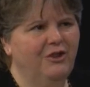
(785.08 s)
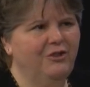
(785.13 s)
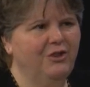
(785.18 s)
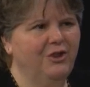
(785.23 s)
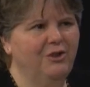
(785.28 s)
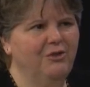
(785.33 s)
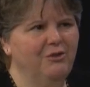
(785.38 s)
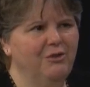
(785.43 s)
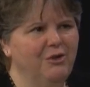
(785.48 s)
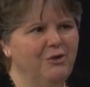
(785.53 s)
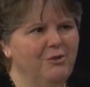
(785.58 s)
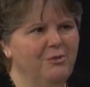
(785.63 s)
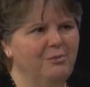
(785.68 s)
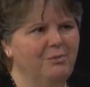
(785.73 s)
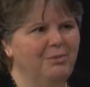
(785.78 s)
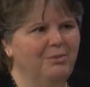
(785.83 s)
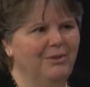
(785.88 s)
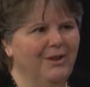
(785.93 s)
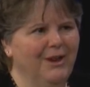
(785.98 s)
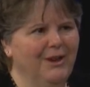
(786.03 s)
as a
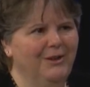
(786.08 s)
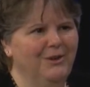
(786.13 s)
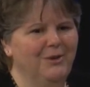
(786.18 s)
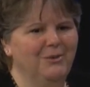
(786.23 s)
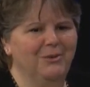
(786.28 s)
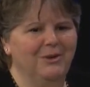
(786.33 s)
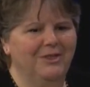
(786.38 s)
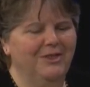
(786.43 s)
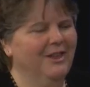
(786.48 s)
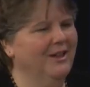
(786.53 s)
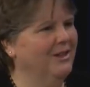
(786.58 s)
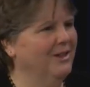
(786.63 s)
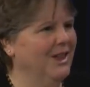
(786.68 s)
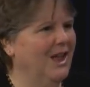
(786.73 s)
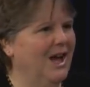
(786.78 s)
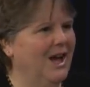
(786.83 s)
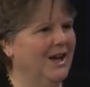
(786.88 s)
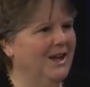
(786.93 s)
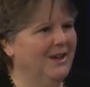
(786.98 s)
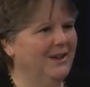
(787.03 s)
group like you would think
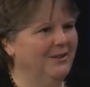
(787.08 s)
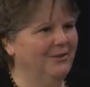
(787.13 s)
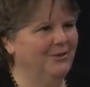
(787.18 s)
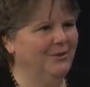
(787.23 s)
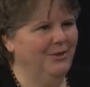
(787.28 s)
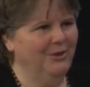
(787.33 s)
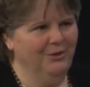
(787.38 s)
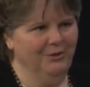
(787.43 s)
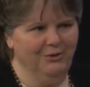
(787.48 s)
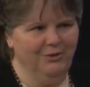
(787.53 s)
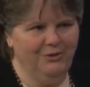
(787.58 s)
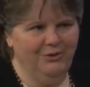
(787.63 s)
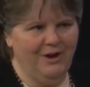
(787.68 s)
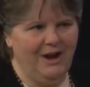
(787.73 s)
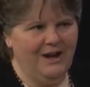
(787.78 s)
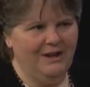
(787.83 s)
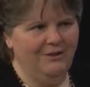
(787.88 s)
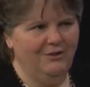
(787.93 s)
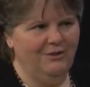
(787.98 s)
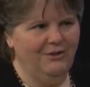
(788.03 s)
lions. There's
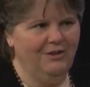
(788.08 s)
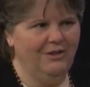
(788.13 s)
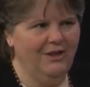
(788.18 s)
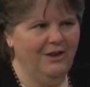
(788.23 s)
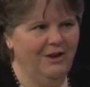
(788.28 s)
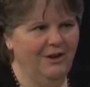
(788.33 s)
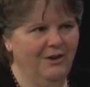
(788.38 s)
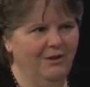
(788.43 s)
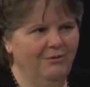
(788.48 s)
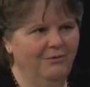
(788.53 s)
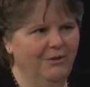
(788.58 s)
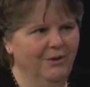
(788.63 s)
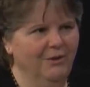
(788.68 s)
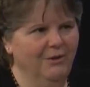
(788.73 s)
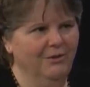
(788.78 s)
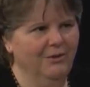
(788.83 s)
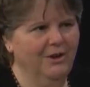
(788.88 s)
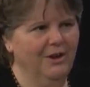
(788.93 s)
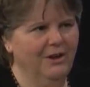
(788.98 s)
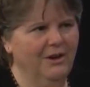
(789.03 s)
strategy there
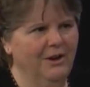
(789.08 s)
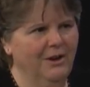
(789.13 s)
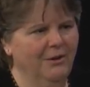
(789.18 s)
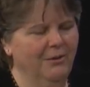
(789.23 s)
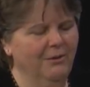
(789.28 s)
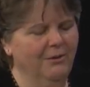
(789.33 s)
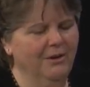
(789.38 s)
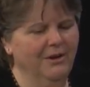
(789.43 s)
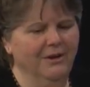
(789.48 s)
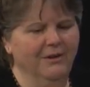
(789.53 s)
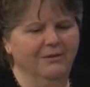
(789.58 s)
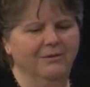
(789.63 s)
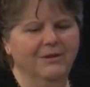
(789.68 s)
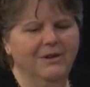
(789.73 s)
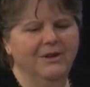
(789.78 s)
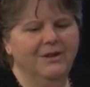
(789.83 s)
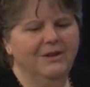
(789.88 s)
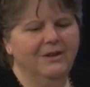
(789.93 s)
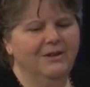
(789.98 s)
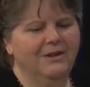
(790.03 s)
for,
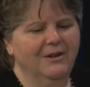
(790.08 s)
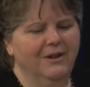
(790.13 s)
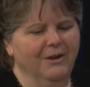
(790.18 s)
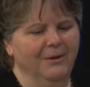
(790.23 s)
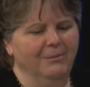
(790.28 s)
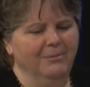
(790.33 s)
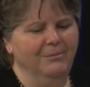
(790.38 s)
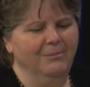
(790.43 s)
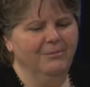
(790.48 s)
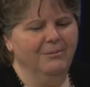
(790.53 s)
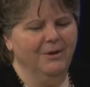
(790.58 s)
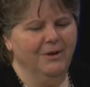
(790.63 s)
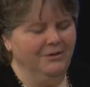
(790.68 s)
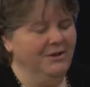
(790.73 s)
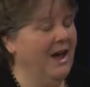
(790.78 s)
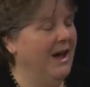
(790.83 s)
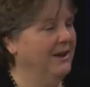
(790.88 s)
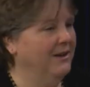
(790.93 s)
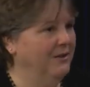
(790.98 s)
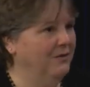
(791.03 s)

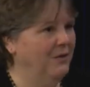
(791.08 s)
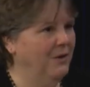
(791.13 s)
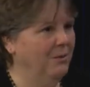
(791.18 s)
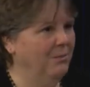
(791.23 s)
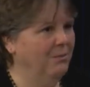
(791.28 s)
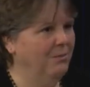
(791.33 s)
attacking their